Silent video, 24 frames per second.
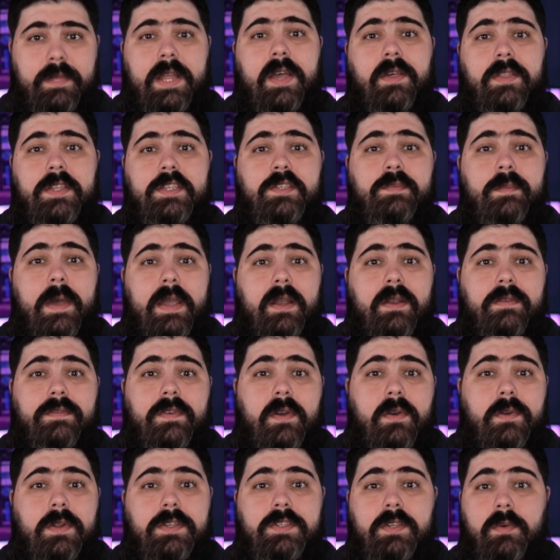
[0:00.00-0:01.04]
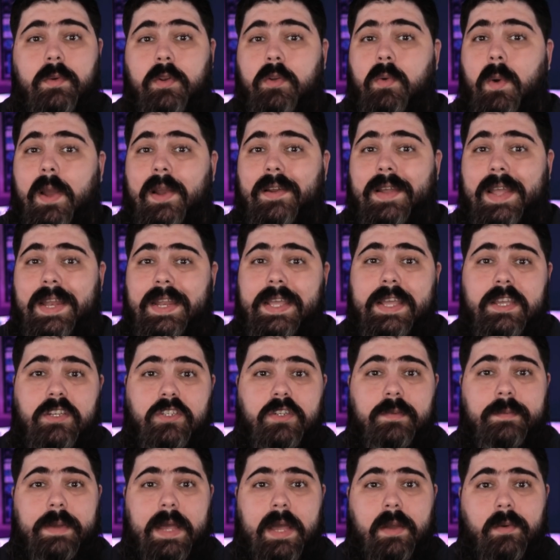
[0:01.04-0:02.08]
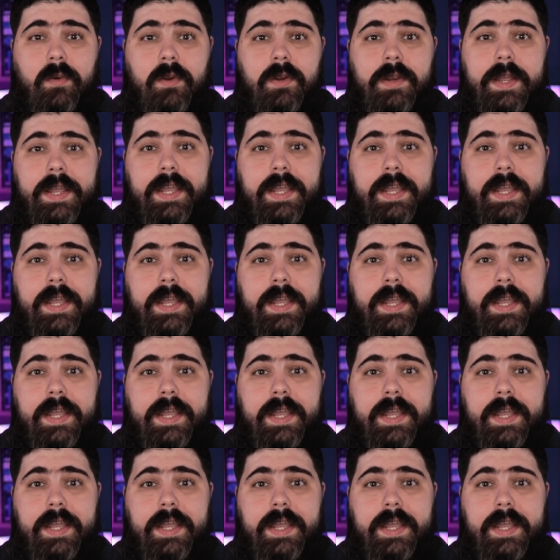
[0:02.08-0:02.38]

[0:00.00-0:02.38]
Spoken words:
Now, this microphone doesn't require any extra power.